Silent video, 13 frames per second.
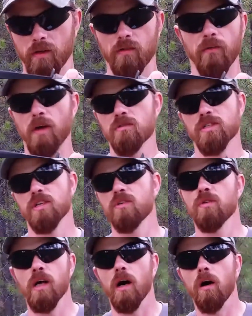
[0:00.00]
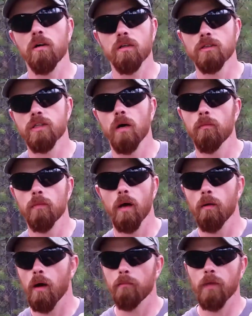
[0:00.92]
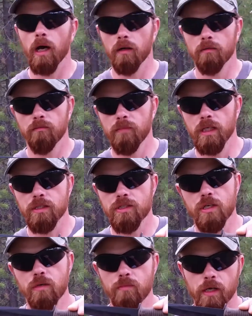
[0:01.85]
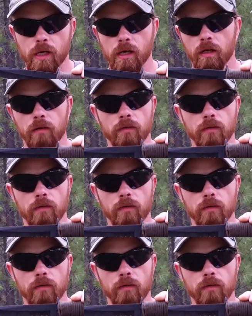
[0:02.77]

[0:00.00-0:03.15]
If I was to do an elk or something, I'm not being stupid here.